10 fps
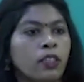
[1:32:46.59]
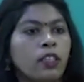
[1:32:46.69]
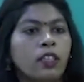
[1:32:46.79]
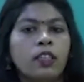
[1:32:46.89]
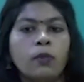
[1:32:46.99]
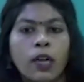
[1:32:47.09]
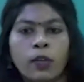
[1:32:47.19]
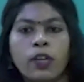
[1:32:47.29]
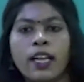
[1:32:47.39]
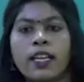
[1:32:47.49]
And what you will
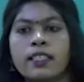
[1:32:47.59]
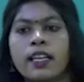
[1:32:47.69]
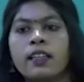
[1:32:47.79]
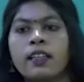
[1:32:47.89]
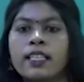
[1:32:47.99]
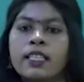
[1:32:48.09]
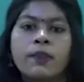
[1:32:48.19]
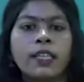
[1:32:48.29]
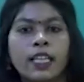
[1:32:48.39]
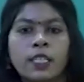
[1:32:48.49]
understand? Teacher will
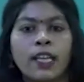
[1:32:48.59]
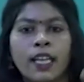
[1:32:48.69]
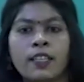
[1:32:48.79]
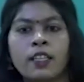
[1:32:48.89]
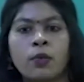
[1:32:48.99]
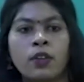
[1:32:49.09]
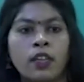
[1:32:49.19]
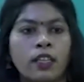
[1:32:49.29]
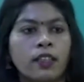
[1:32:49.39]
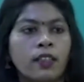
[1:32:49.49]
teach very nicely
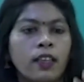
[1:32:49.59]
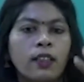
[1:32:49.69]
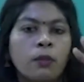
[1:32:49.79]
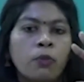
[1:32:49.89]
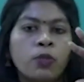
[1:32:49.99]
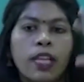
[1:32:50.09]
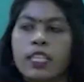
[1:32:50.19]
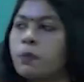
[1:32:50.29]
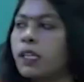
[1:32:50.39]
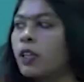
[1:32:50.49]
only. And the most
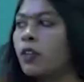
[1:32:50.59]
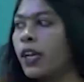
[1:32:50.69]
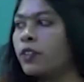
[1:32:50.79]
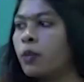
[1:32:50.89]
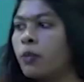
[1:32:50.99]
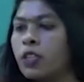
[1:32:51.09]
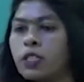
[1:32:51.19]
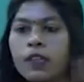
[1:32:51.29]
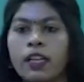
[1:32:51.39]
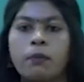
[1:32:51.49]
expert of anthropology
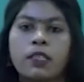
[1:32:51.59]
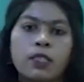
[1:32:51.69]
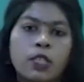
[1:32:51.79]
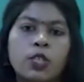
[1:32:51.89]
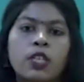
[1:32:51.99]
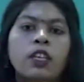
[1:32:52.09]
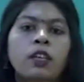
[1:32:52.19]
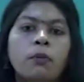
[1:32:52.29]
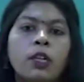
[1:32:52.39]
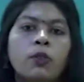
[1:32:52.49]
will come and teach.
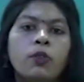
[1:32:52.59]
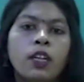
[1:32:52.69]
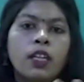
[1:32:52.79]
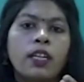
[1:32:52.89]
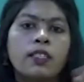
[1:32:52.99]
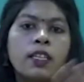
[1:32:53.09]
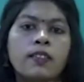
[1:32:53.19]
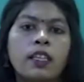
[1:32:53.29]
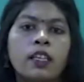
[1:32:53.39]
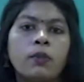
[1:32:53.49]
But you will not understand a
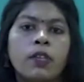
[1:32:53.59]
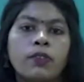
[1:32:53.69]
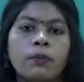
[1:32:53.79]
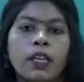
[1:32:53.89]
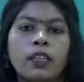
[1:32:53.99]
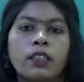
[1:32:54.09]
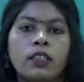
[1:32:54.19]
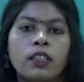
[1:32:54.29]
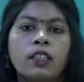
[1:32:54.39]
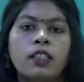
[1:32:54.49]
single word from that.
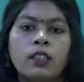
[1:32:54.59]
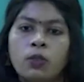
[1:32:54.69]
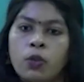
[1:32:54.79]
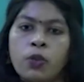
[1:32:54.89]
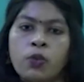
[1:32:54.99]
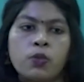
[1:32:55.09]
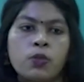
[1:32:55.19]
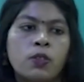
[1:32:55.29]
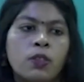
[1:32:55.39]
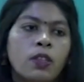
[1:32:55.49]
No use.
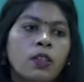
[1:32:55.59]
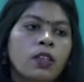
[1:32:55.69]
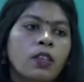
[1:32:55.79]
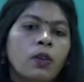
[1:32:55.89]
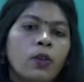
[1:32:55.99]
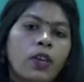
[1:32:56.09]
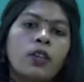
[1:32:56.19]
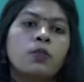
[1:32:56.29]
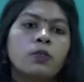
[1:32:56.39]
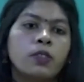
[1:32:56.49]
Okay,
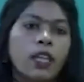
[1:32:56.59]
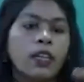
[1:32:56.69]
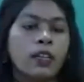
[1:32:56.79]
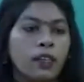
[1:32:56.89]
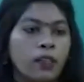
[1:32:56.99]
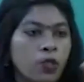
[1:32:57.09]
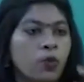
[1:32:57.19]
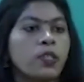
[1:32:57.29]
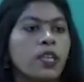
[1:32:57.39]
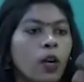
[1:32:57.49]
so choose
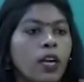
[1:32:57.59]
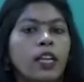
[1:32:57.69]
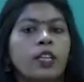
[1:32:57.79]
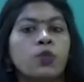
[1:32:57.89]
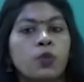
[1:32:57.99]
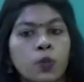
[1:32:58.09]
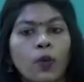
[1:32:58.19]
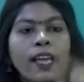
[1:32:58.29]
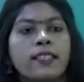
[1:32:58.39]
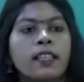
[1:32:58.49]
accordingly. Choose
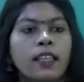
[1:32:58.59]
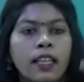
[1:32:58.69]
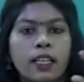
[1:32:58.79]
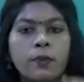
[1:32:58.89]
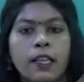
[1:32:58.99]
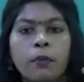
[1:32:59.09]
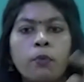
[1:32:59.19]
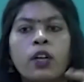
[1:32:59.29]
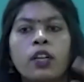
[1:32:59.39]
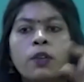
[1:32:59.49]
wisely. That is very
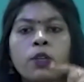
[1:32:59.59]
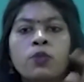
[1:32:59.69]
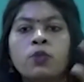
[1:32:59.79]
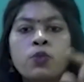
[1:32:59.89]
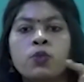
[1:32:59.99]
important when you choose your